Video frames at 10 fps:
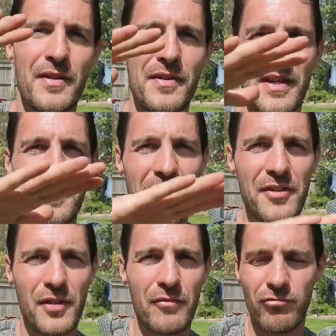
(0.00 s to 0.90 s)

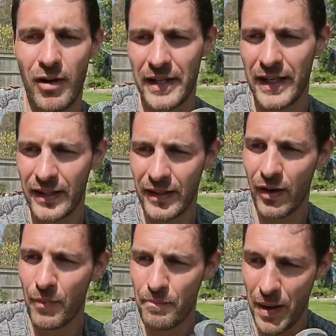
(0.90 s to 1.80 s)
sensation of running
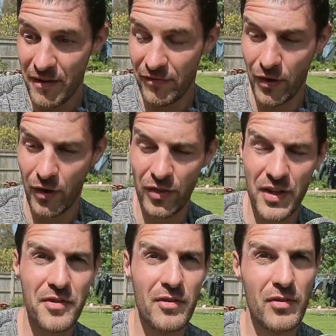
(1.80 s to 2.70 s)
on barefoot on
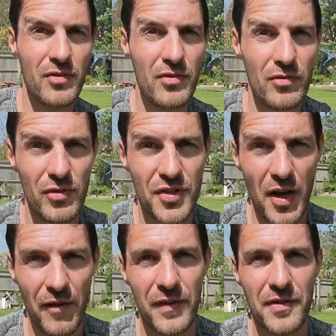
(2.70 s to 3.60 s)
the
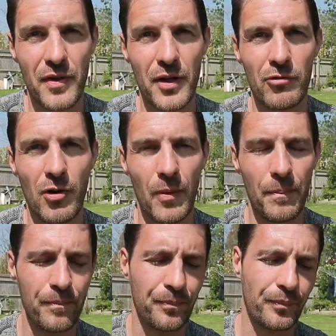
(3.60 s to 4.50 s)
surface that you're on.